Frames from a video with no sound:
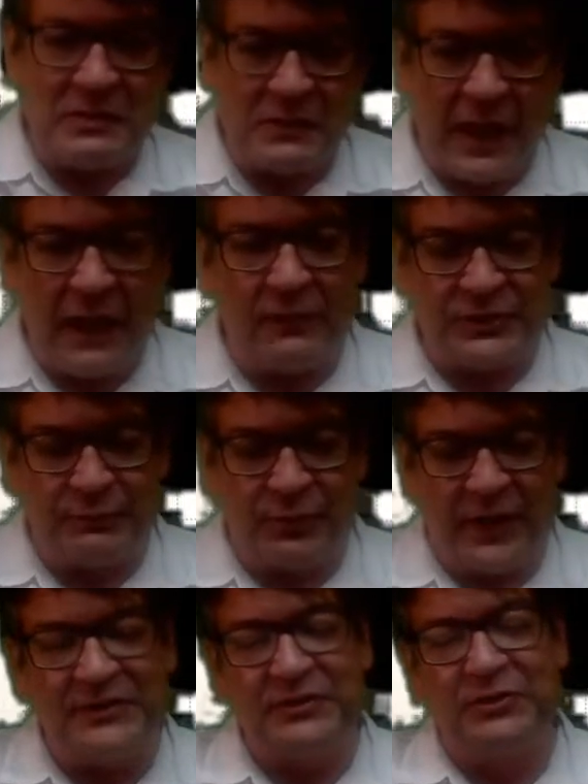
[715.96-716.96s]
Housing
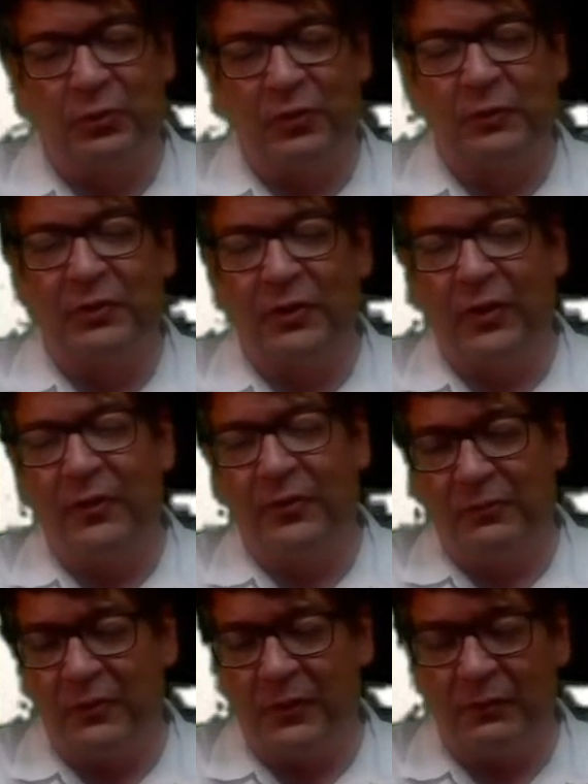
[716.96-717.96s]
prices were
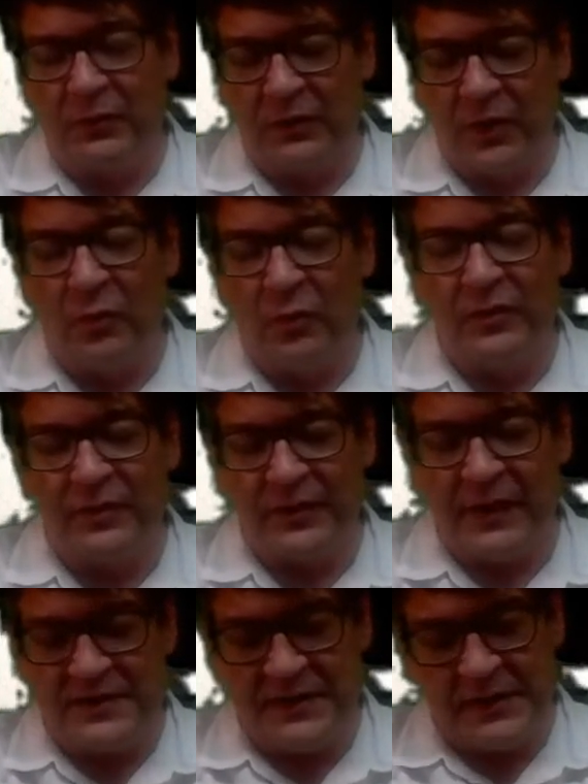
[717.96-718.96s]
lower than
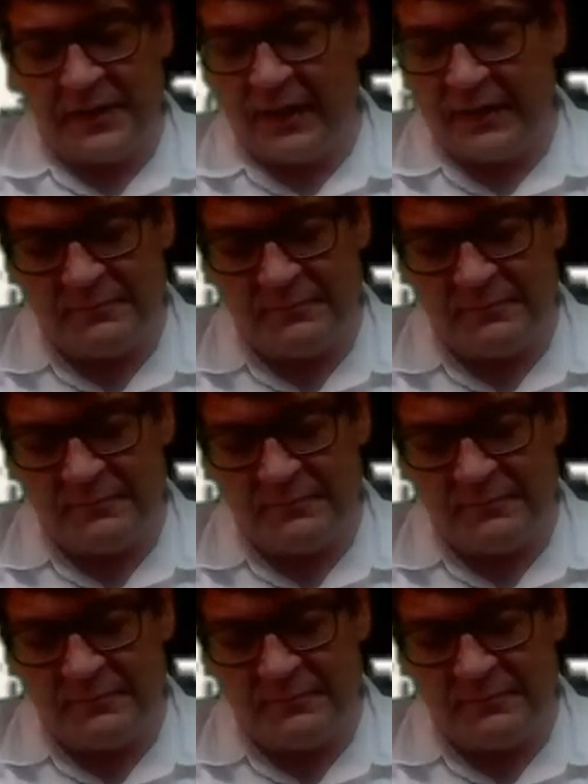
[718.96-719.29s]
1989.